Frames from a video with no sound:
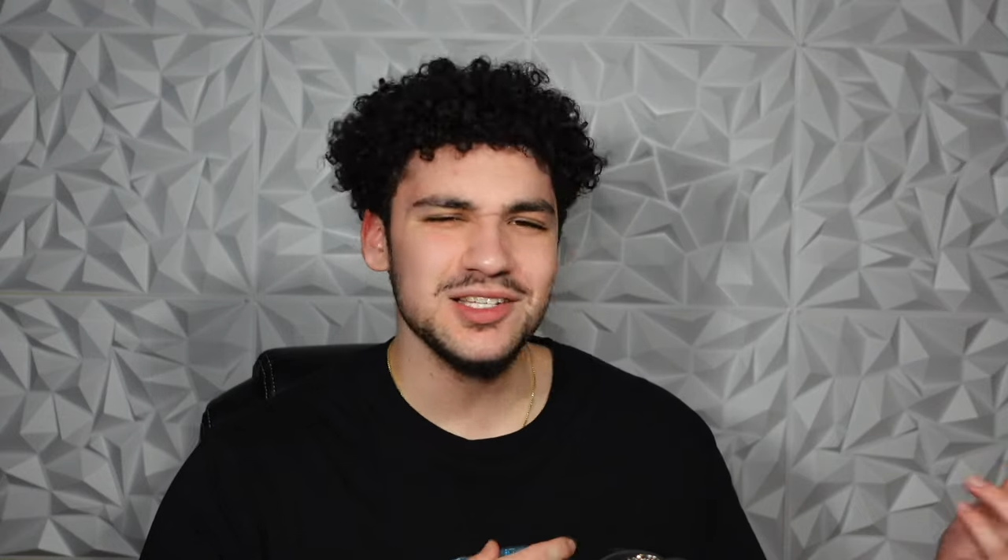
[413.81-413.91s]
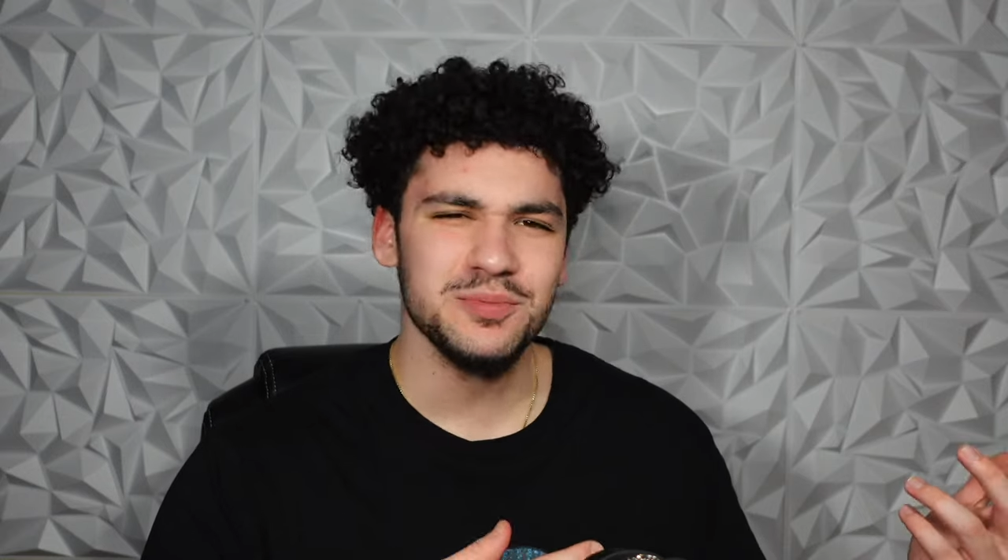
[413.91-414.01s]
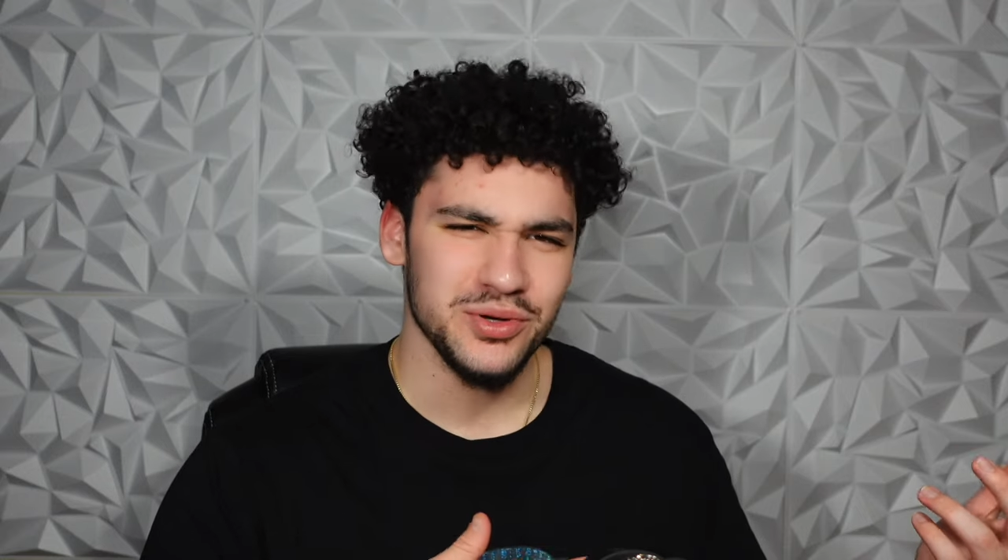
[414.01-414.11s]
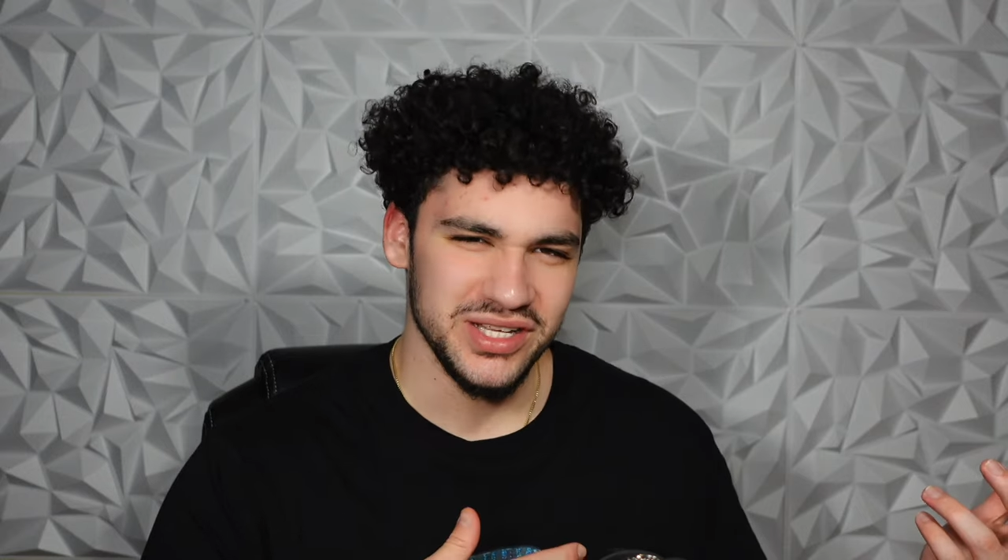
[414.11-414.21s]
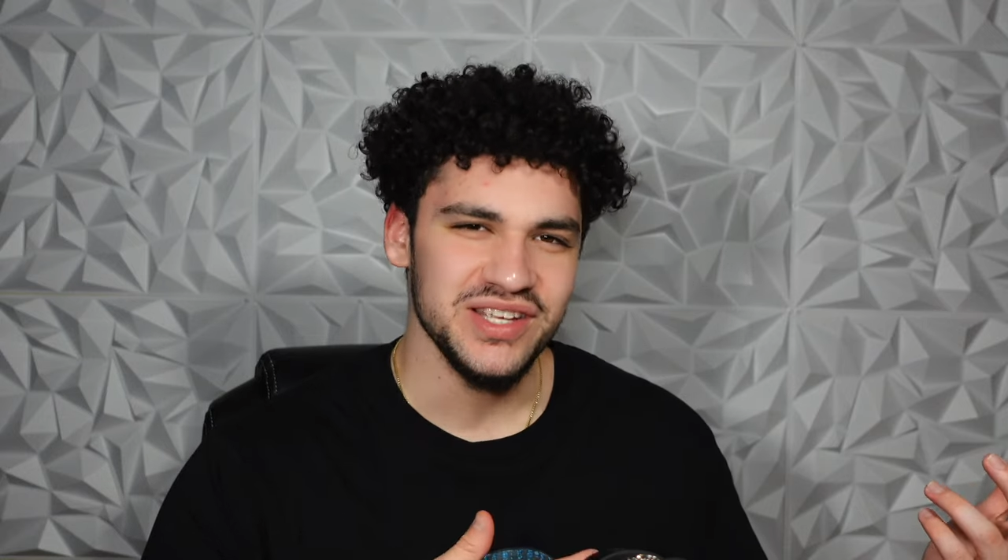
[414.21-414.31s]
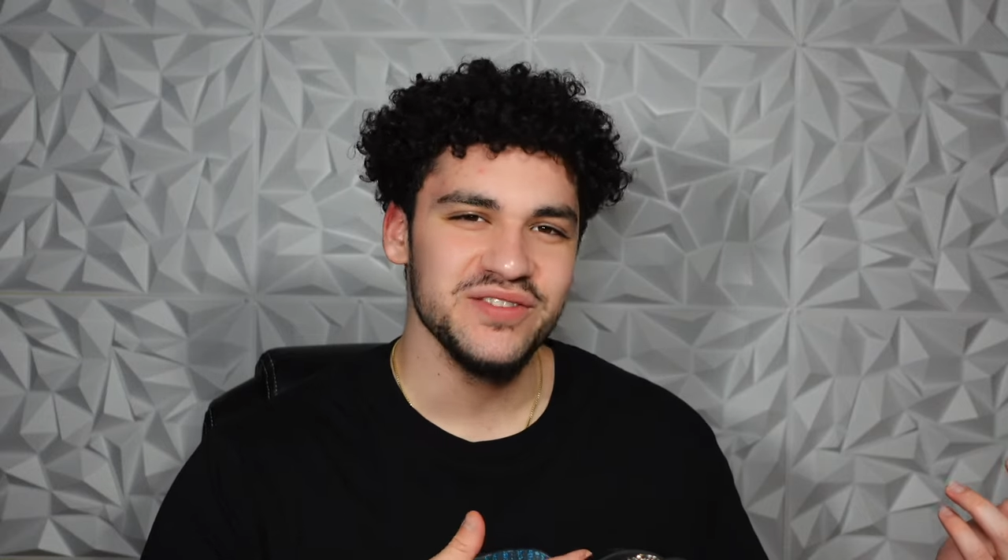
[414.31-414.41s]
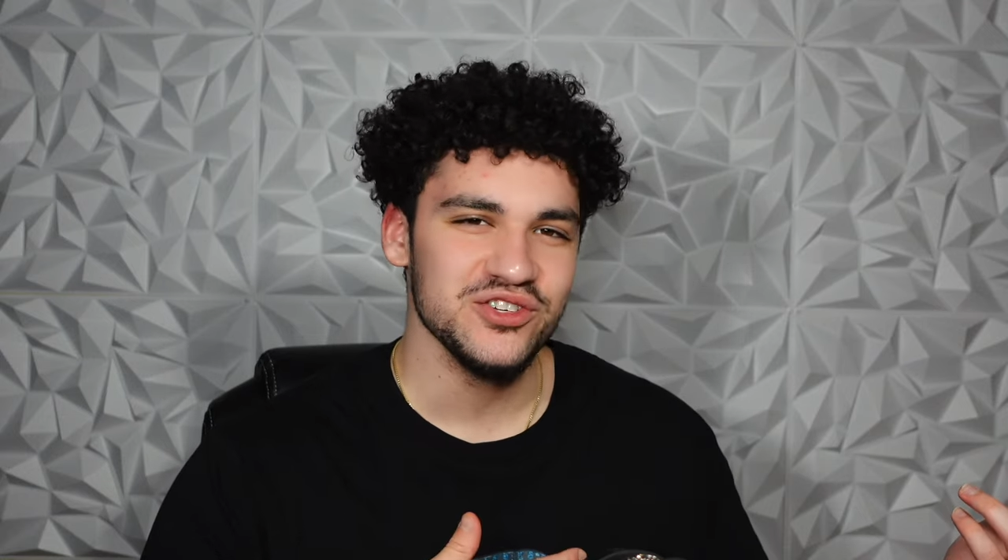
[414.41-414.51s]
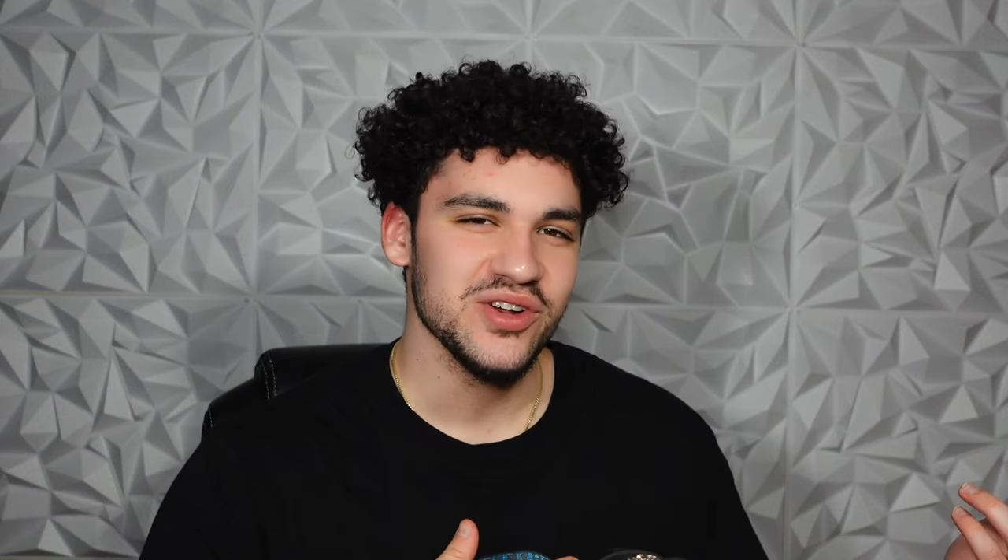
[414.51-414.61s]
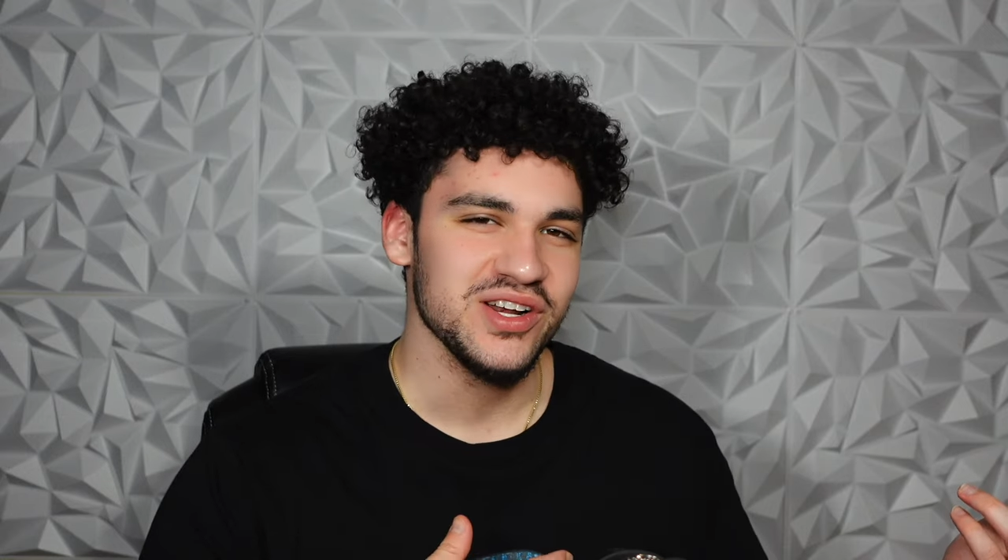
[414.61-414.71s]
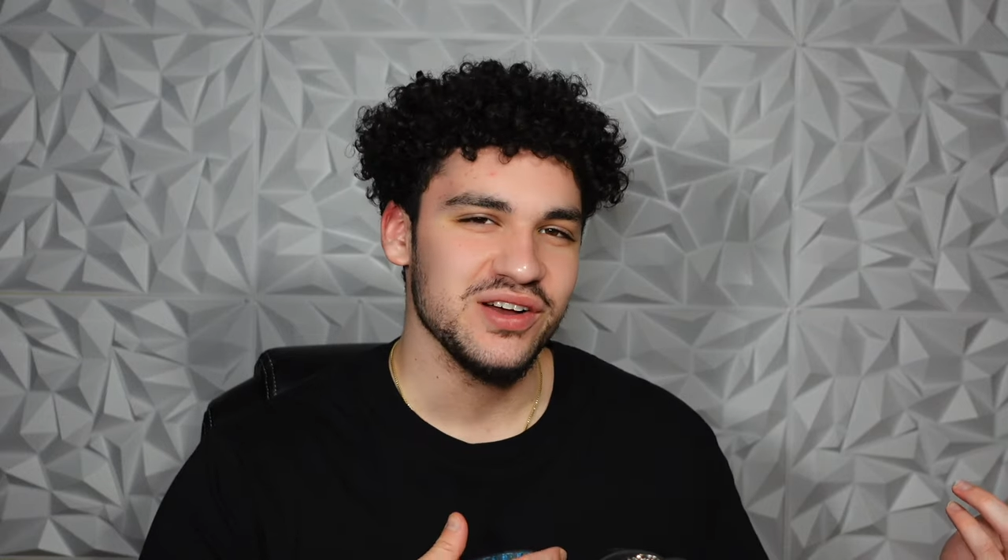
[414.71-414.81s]
there's a pretty even
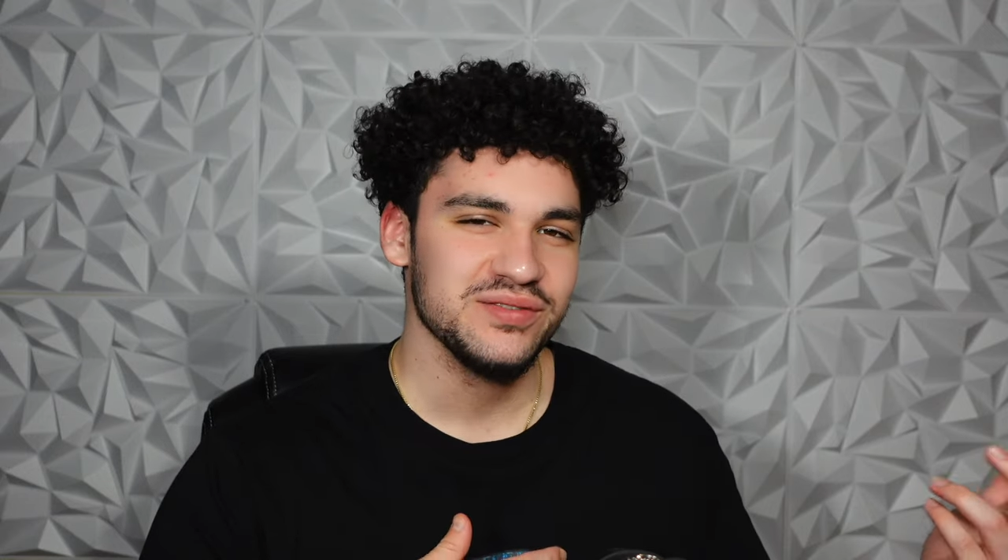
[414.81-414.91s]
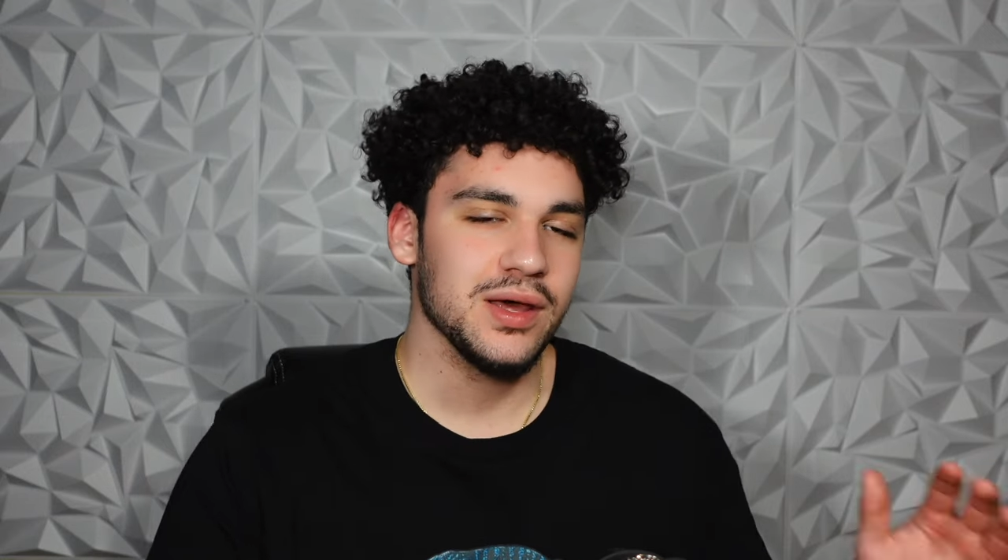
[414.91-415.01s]
trade-off.